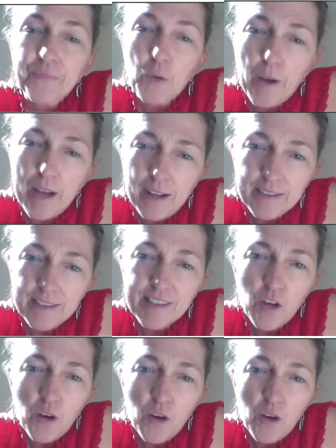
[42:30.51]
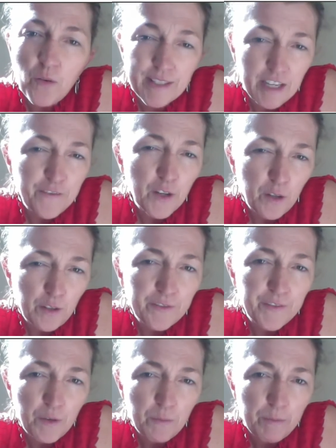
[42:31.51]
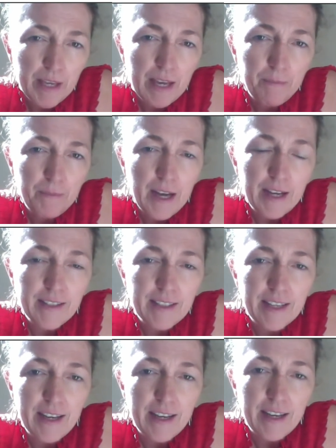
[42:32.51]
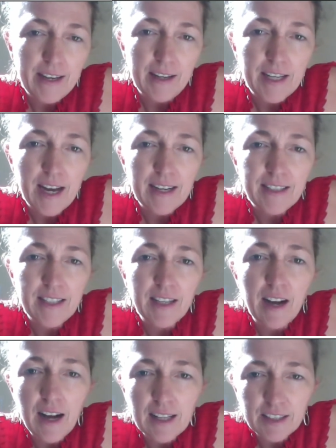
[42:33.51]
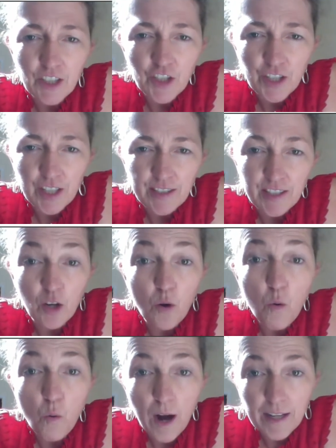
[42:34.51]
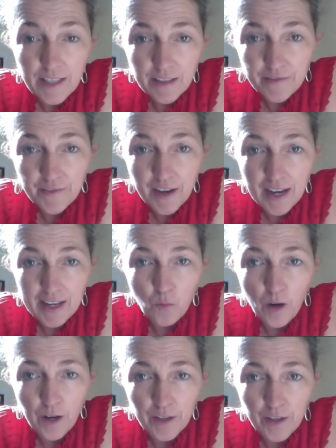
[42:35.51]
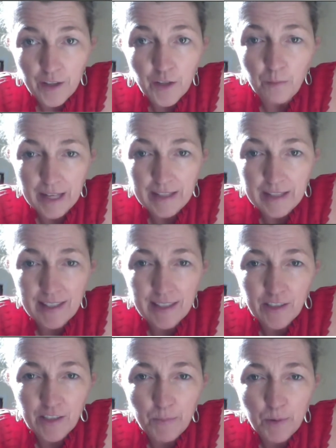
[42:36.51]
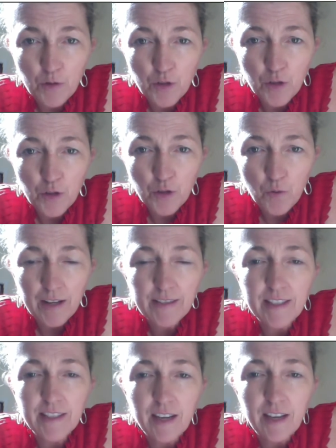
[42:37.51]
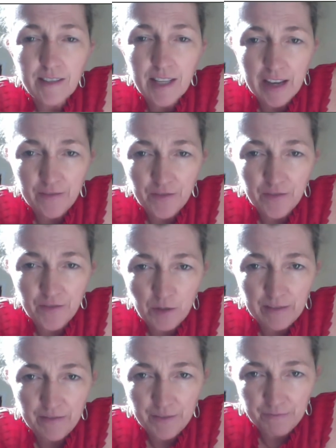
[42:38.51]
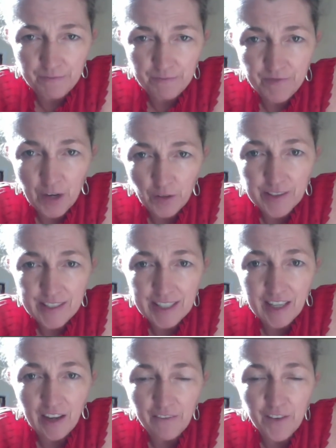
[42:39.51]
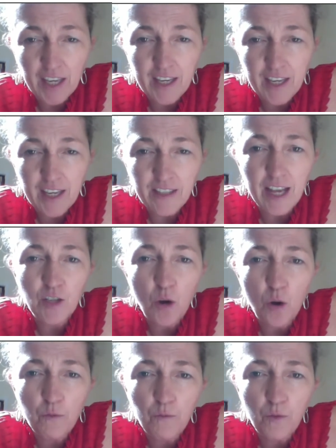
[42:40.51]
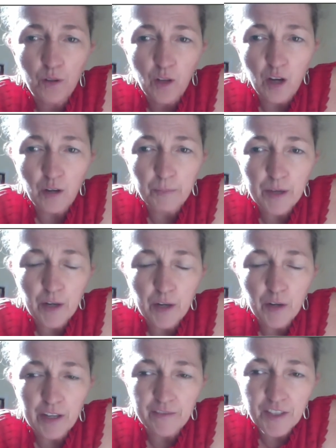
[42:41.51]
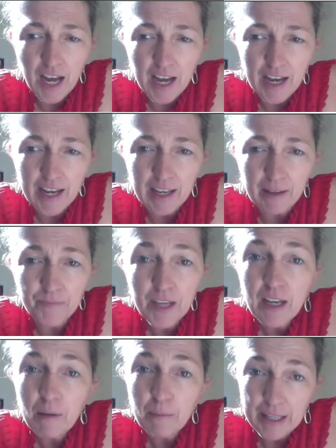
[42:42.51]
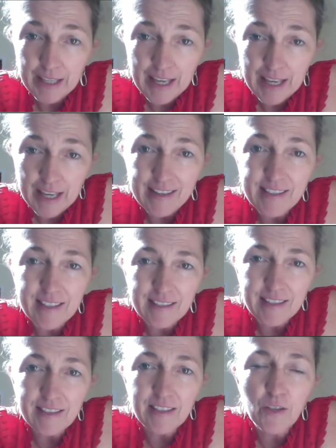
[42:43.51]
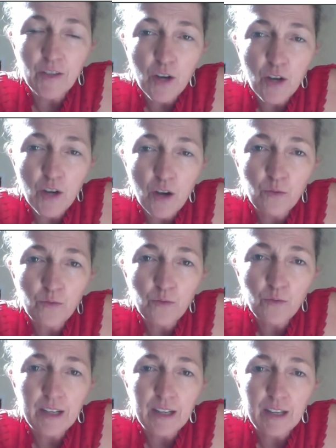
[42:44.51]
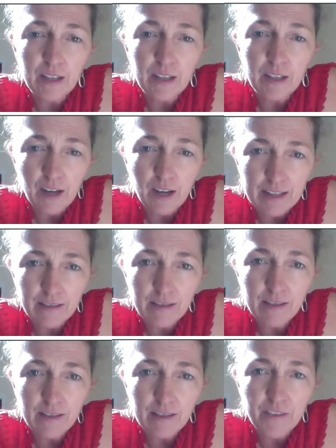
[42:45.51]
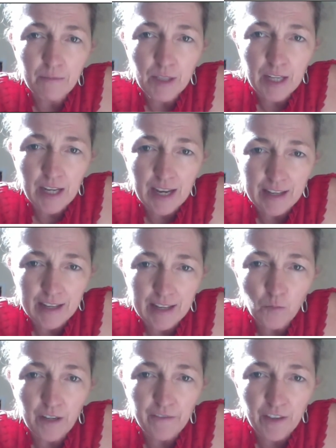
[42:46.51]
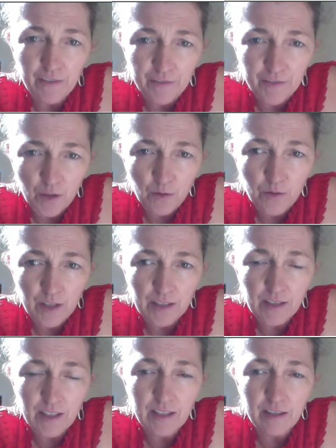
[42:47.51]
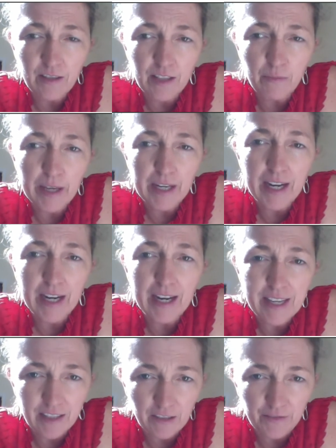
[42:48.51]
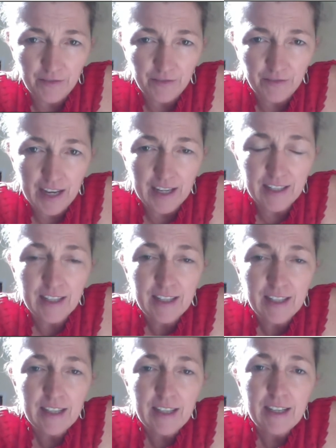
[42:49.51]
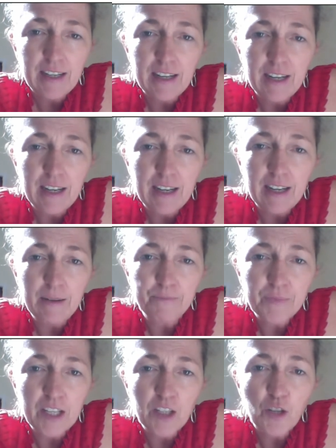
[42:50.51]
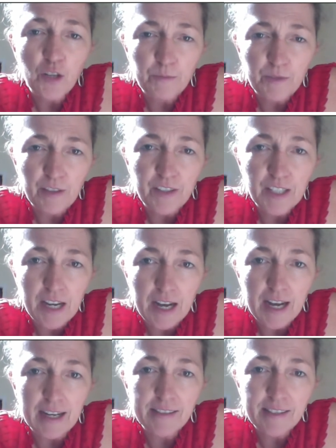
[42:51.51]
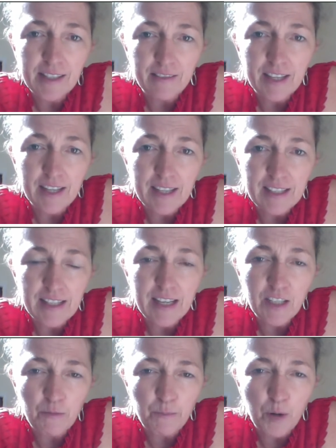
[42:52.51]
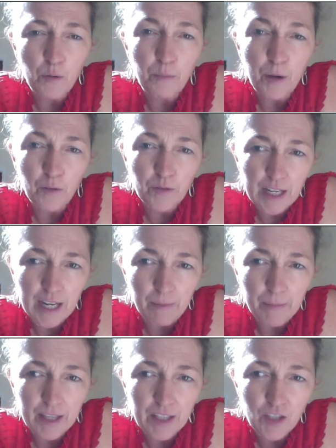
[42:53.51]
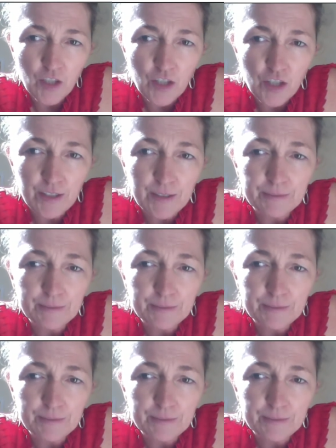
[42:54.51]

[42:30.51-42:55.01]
Well, so it's difficult for me, I'm not a toxicologist, to quantify what your benzene exposure was. It does have to be fairly significant and over a long period of time. But yes, this is a known cause of MDS, one of the few that's clearly been identified in terms of a toxin that has led to bone marrow damage.